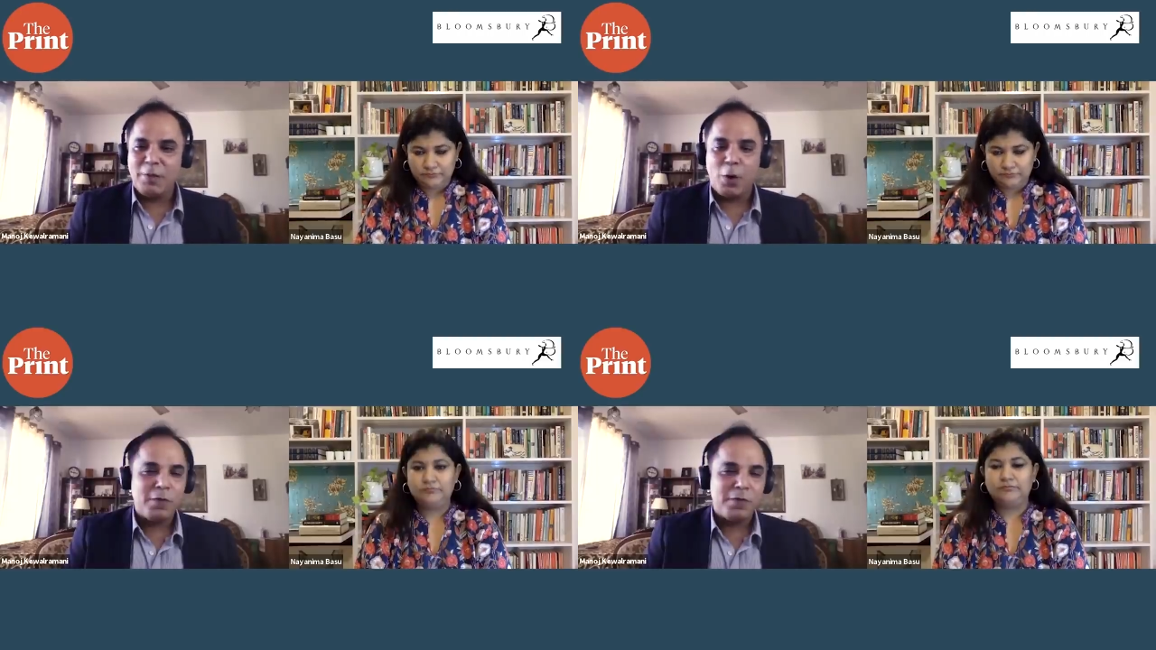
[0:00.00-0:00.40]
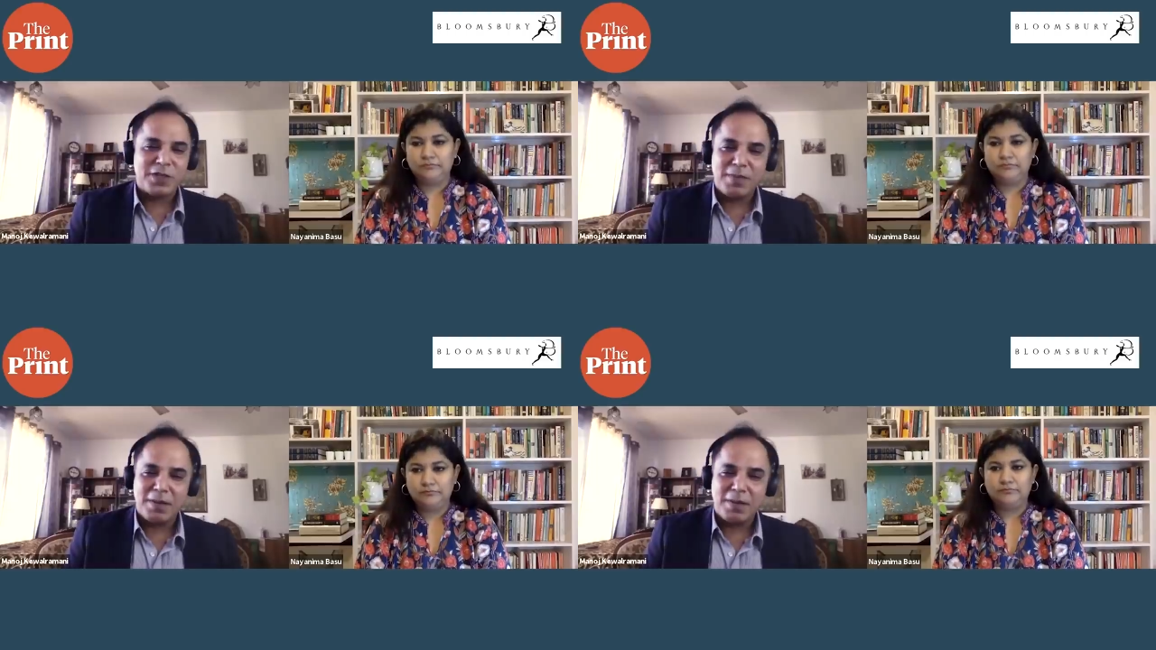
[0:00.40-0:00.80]
Speaker 1: All of
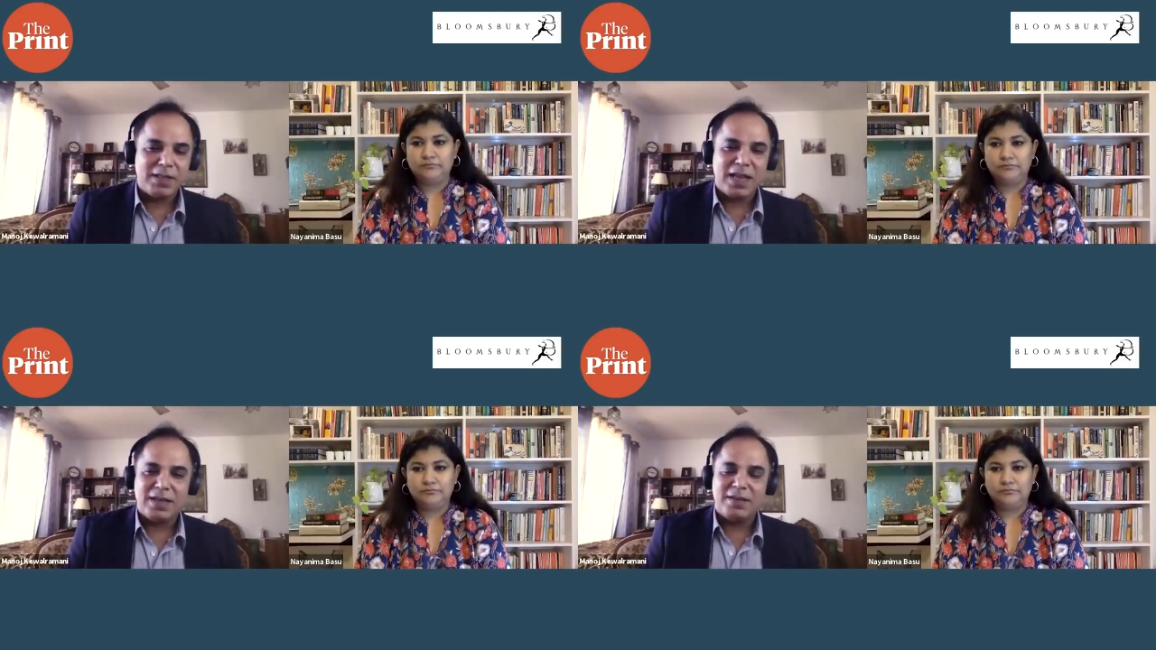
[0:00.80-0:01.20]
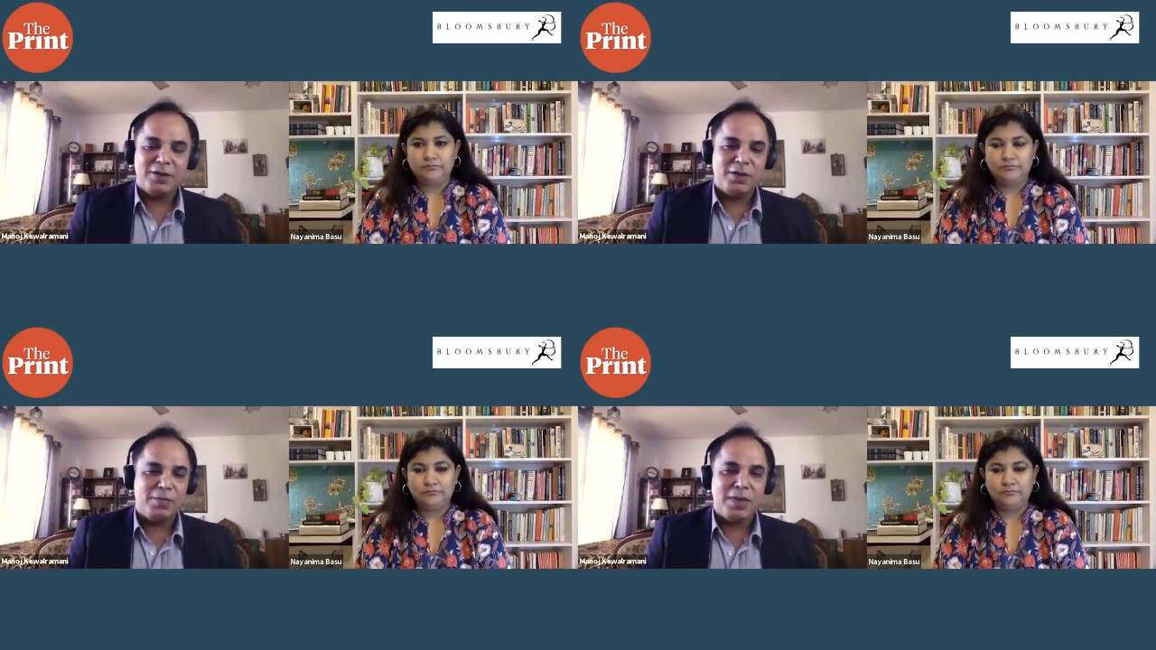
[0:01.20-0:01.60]
us remember that,
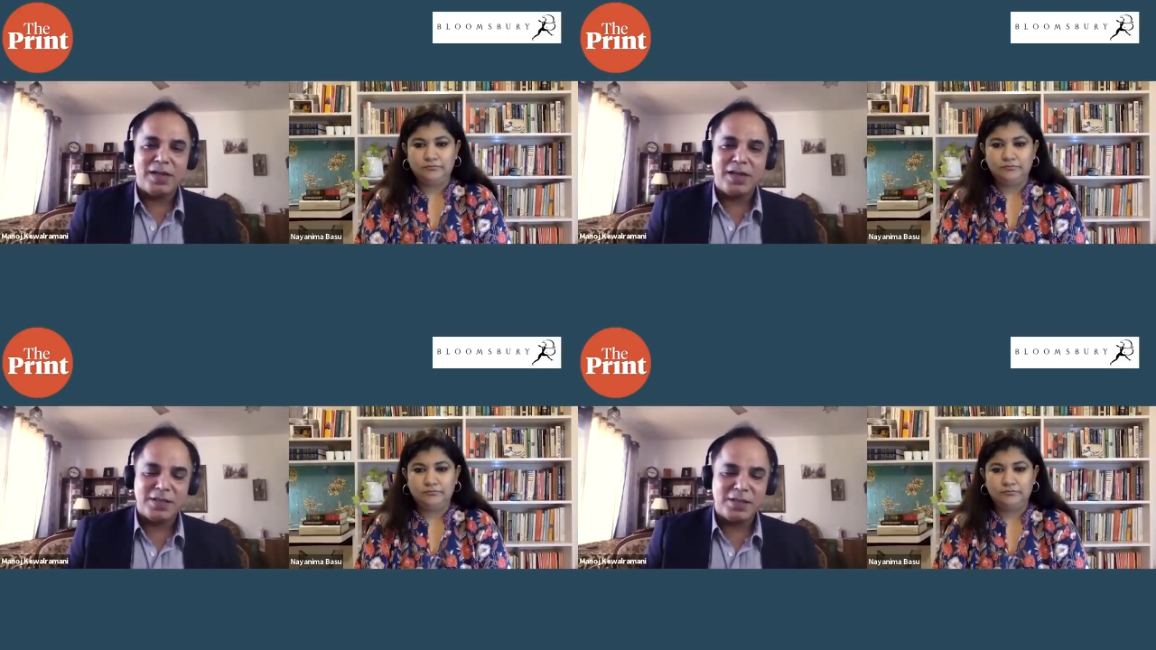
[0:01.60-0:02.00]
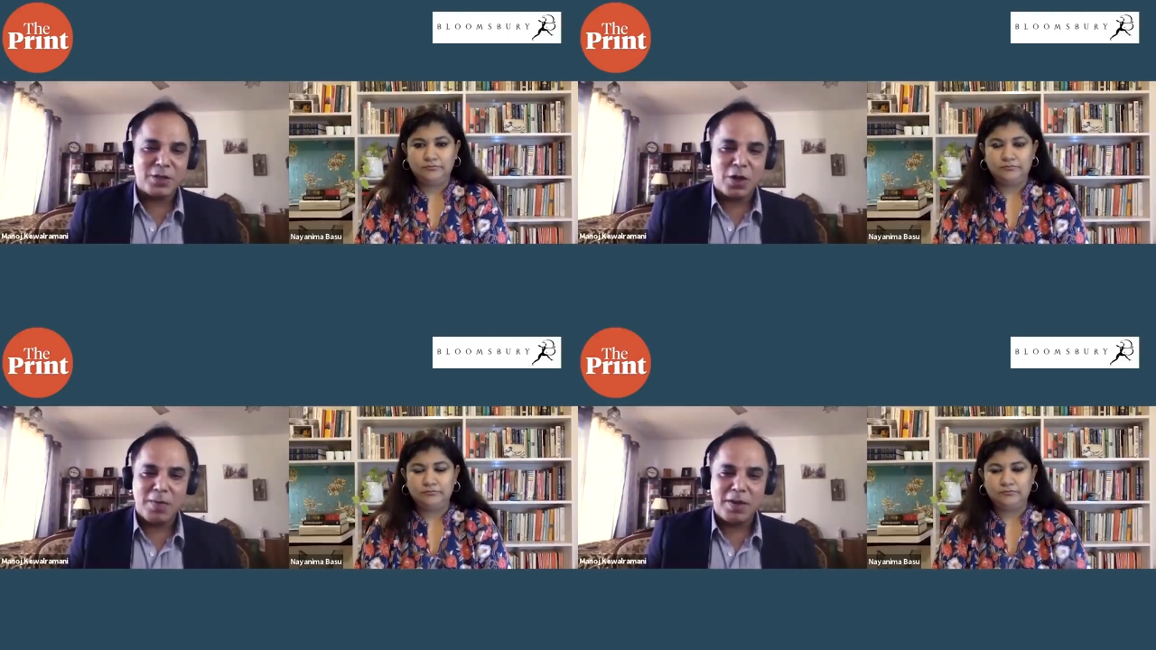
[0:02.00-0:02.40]
you know, Bill Clinton's
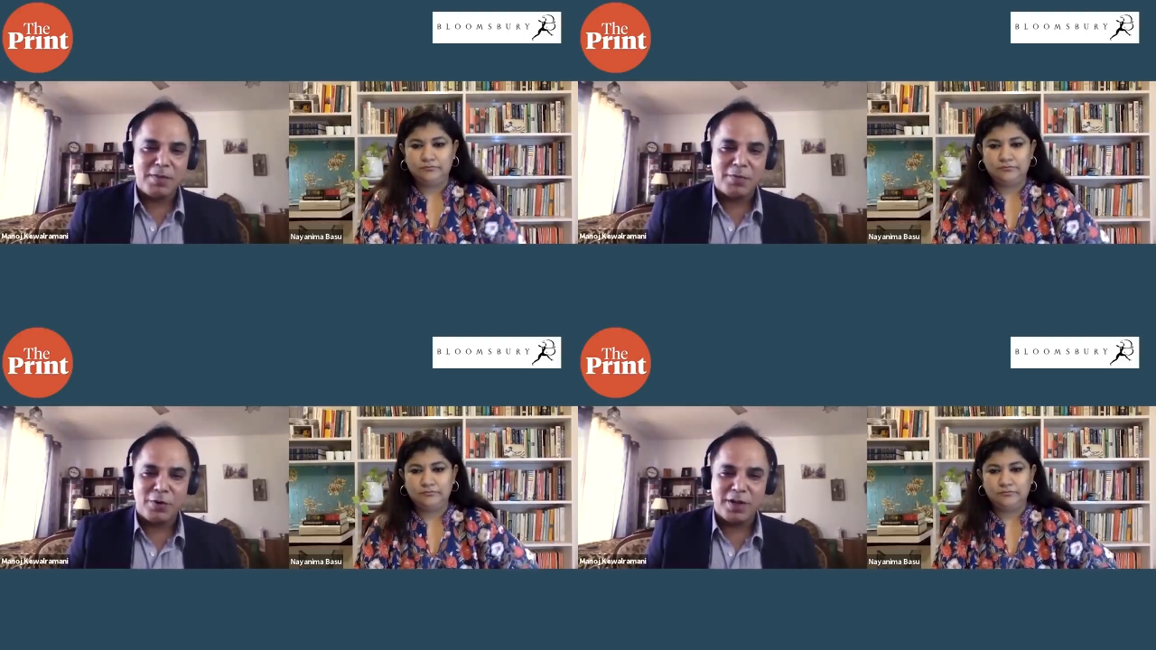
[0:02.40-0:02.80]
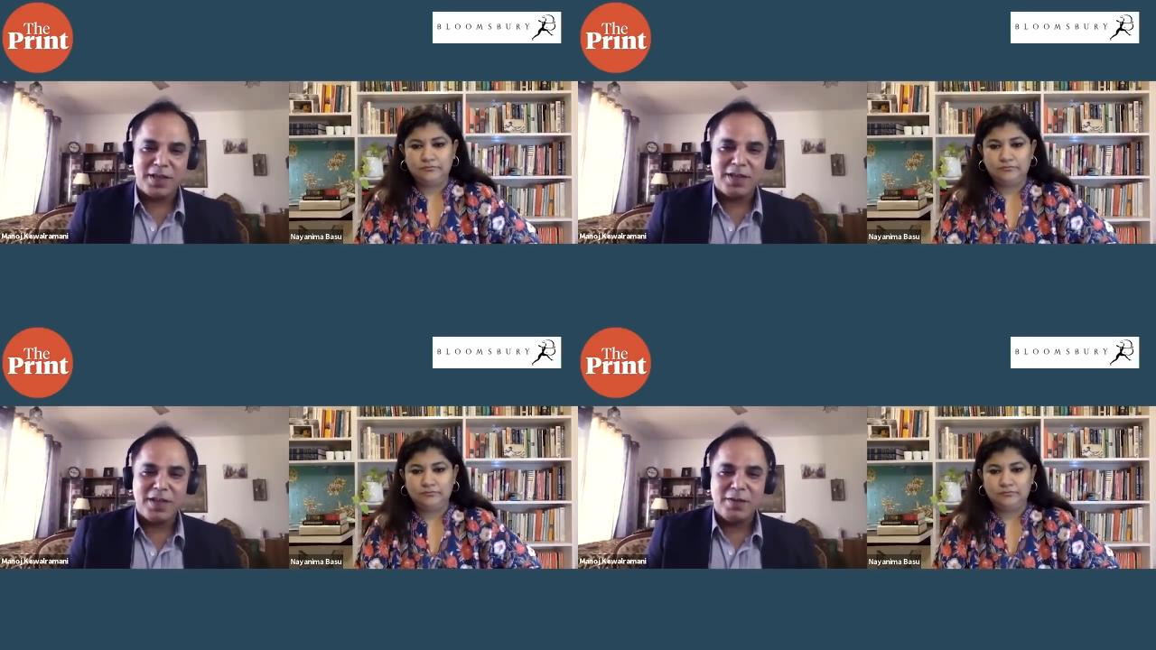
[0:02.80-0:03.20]
comment before
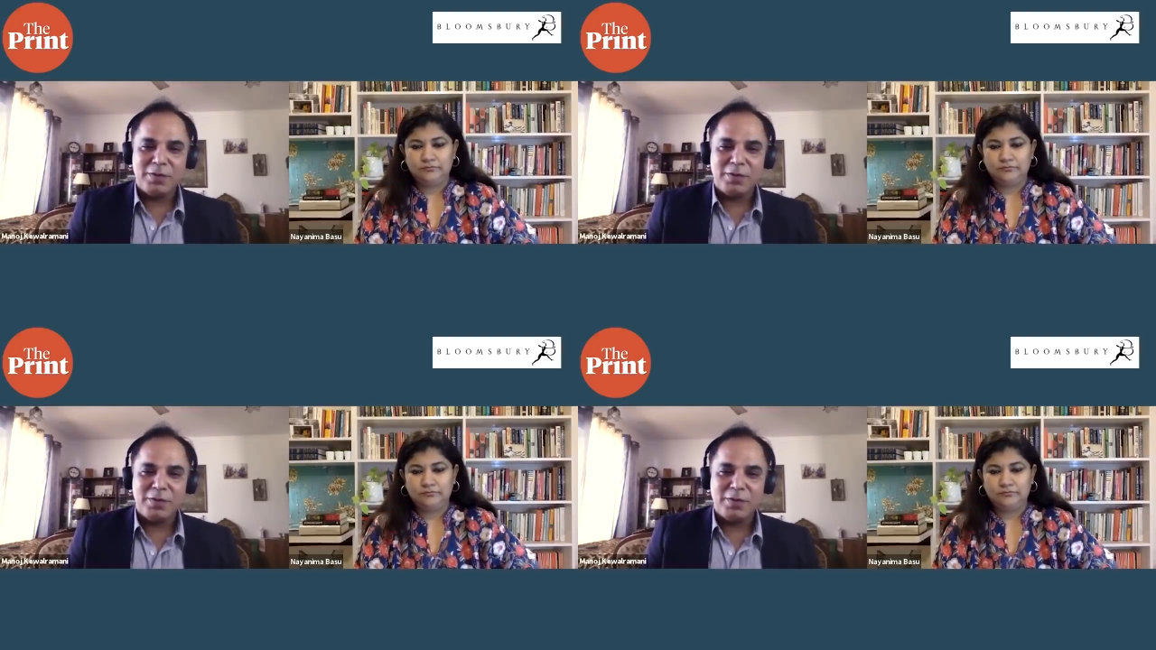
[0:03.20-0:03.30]
he